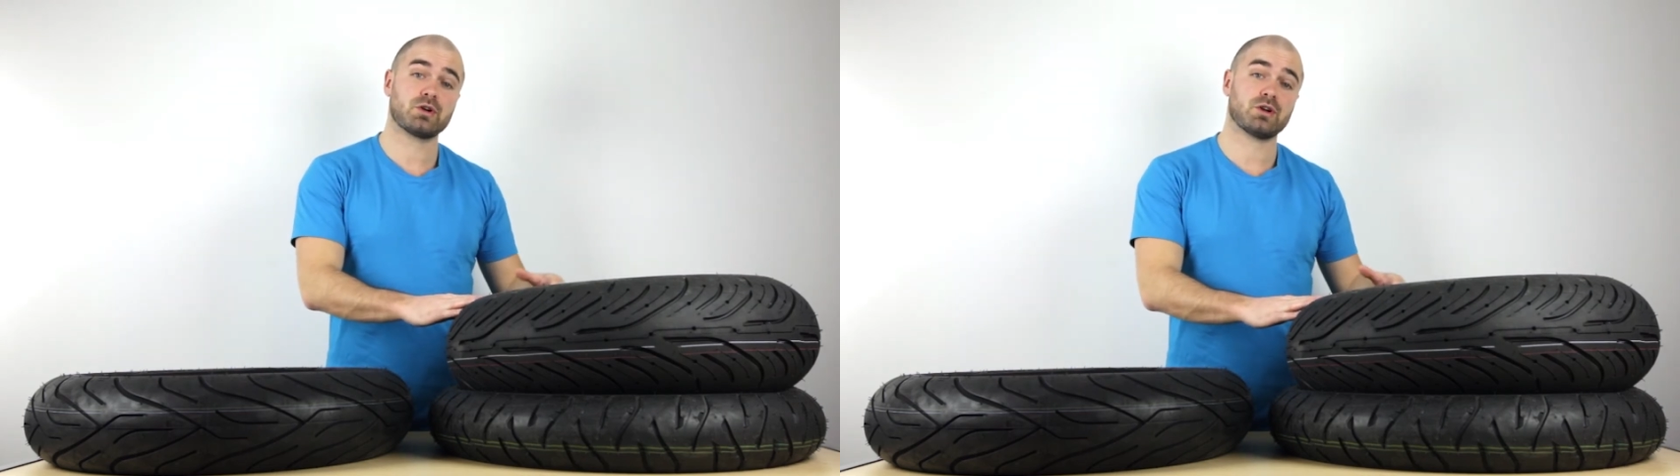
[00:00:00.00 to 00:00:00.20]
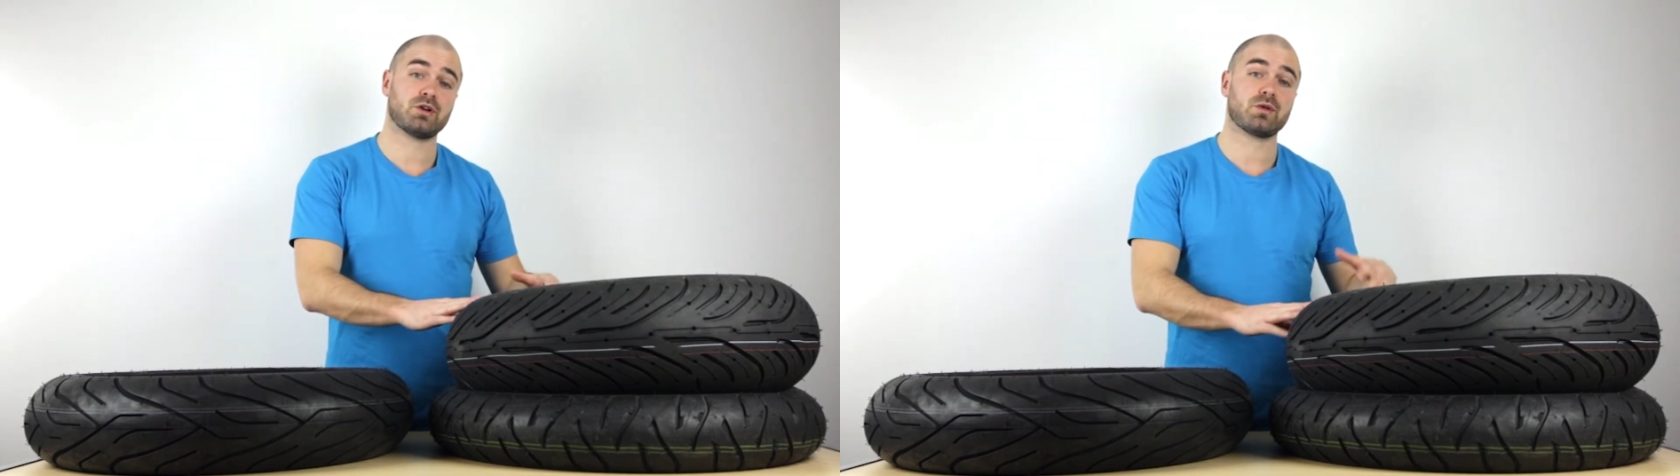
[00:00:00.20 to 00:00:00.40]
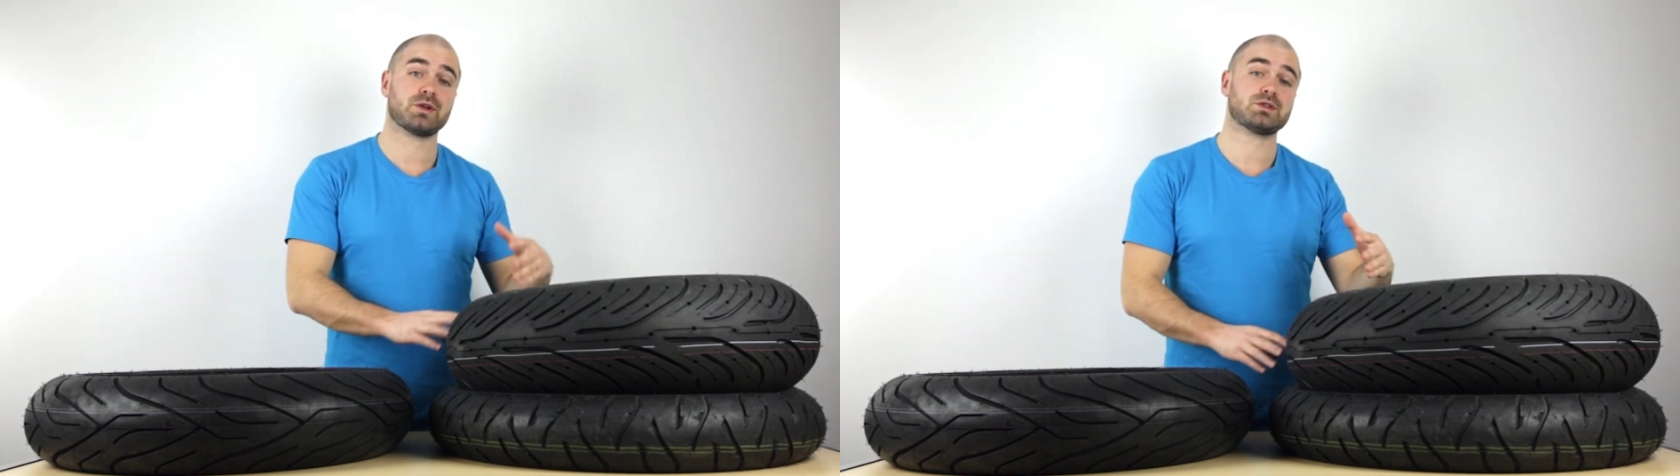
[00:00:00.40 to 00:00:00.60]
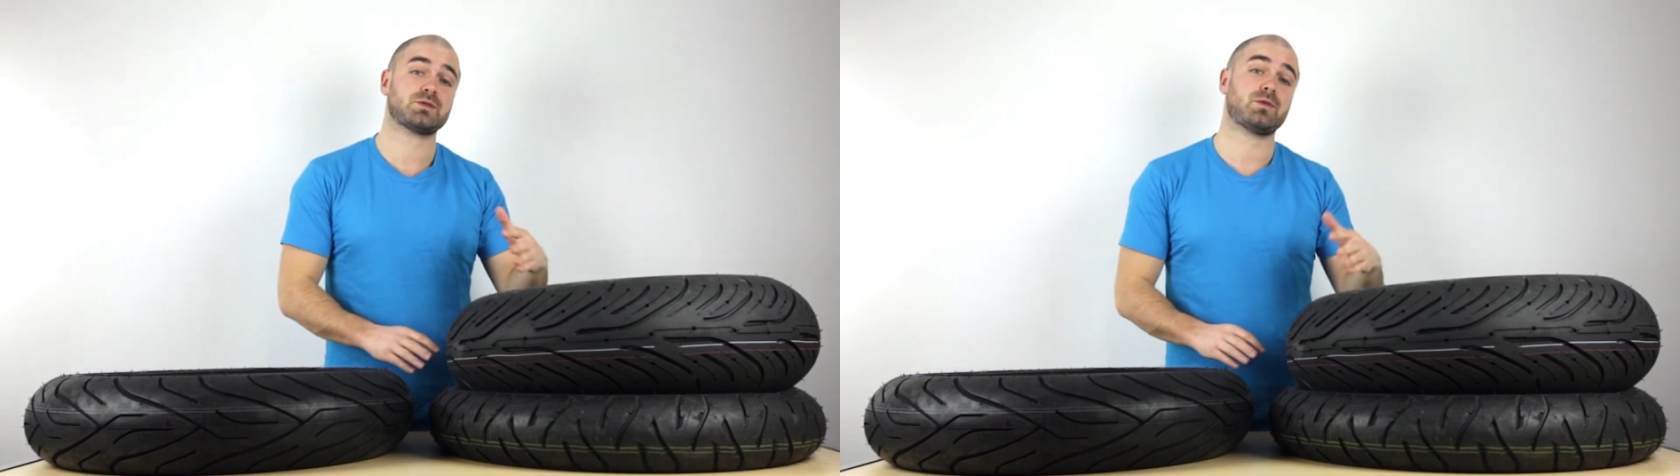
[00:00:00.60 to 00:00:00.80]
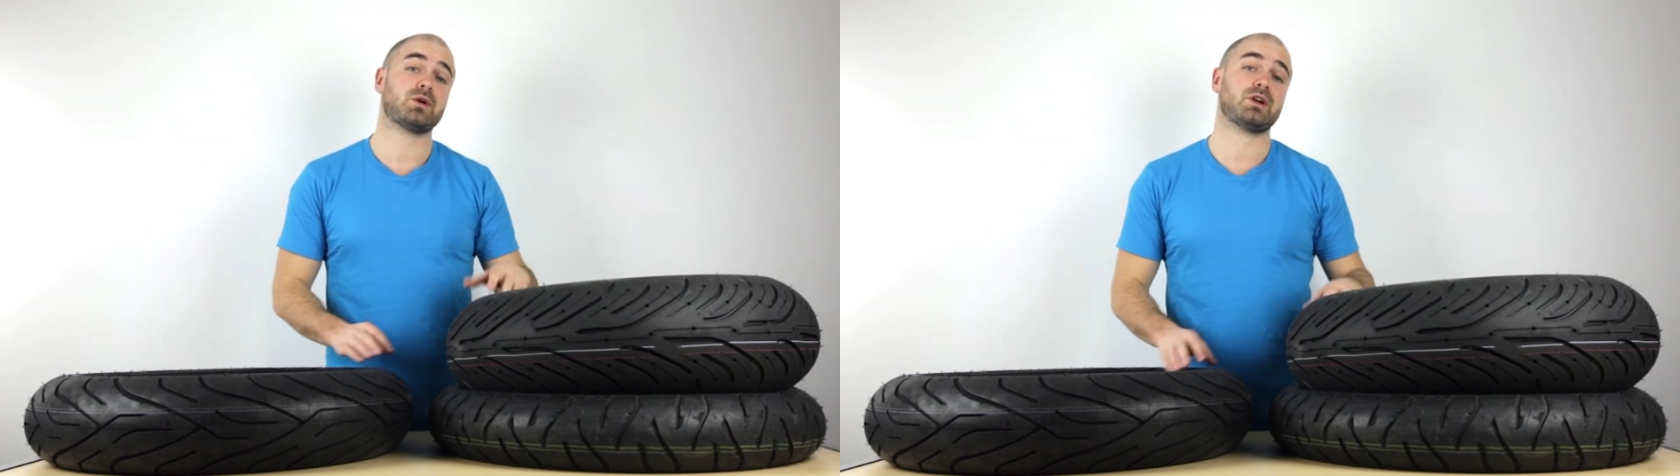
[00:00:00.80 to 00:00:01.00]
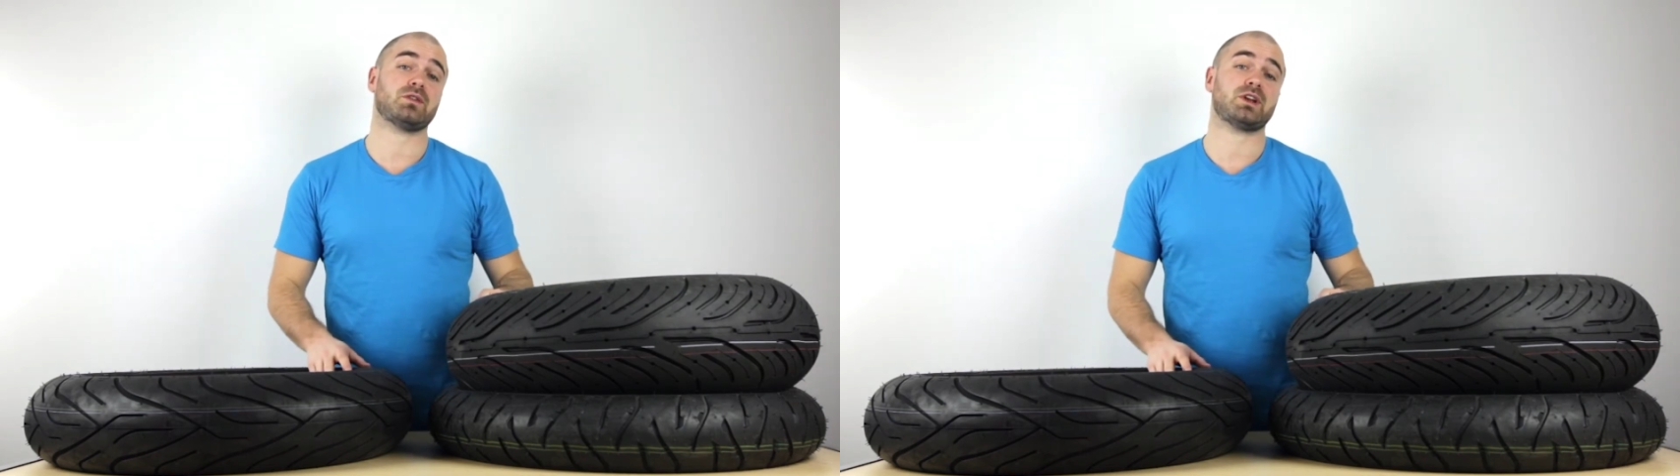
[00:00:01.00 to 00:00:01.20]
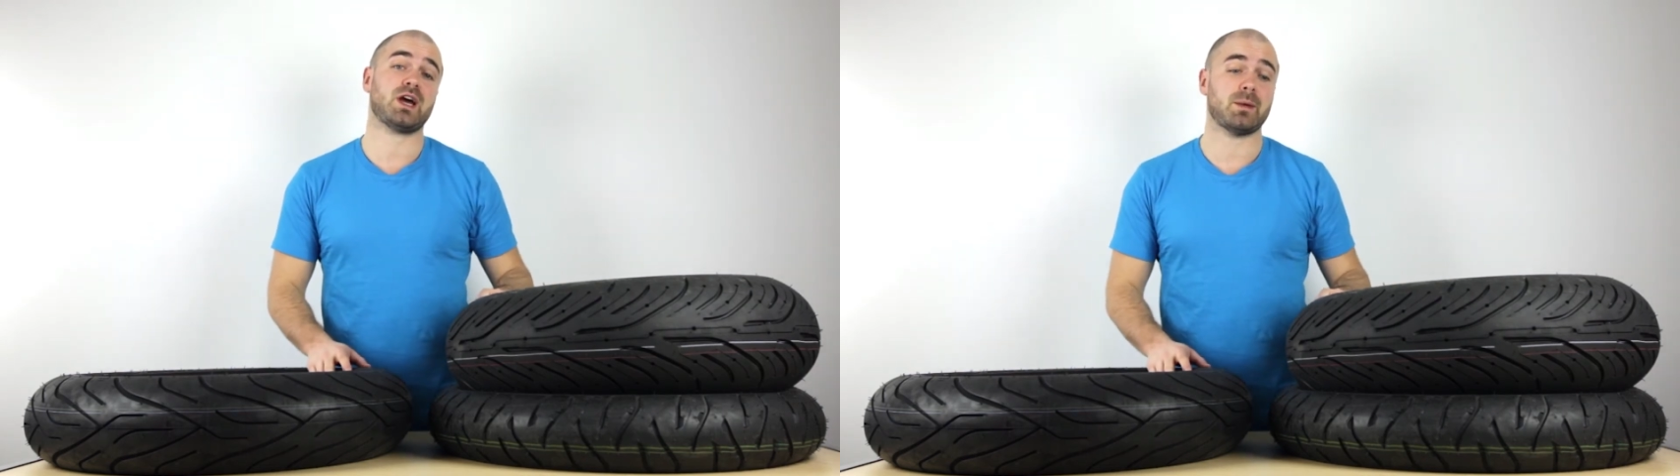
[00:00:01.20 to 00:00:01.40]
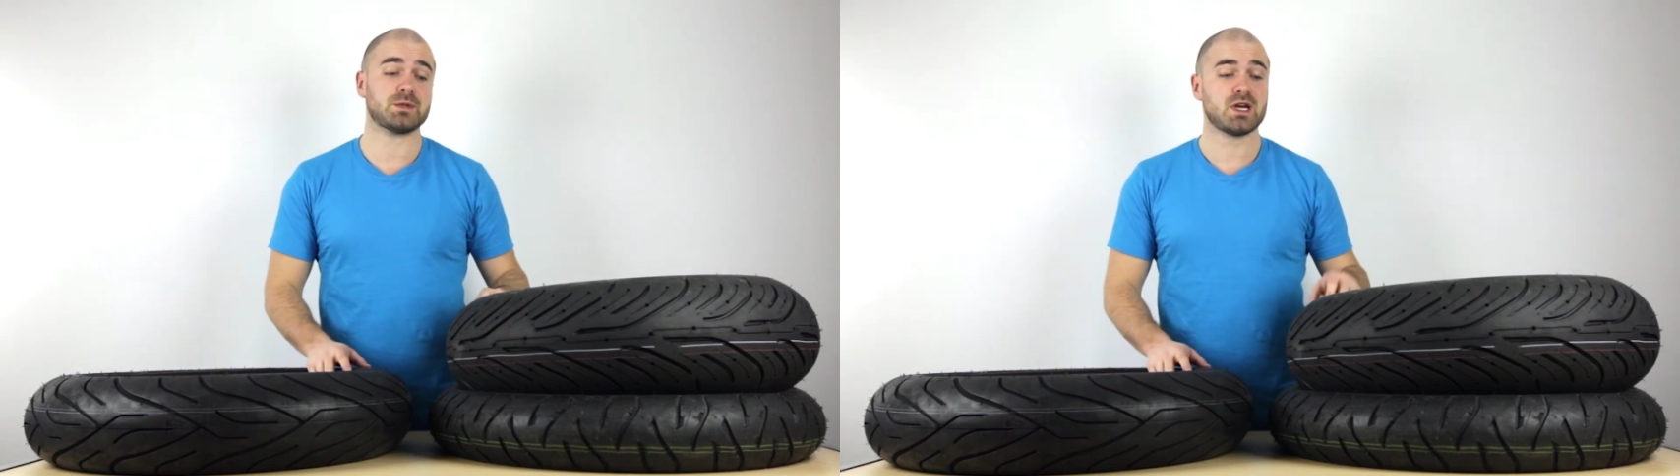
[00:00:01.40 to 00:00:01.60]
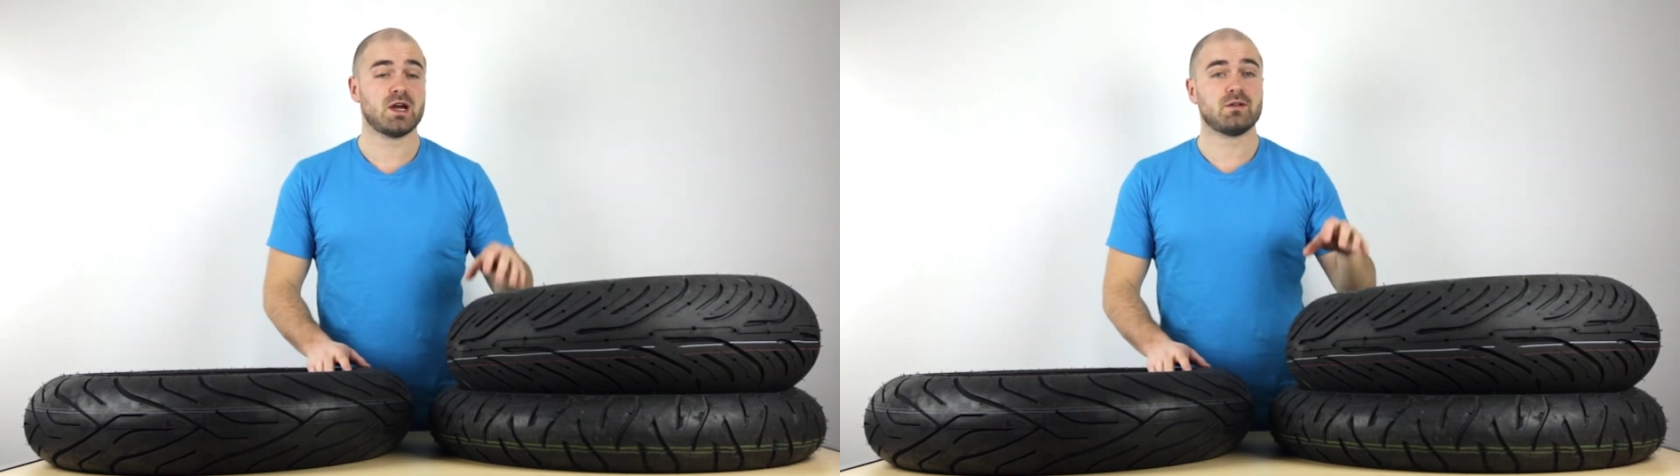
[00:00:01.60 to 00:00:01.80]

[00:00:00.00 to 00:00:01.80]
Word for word: you're going to know that there's four different types.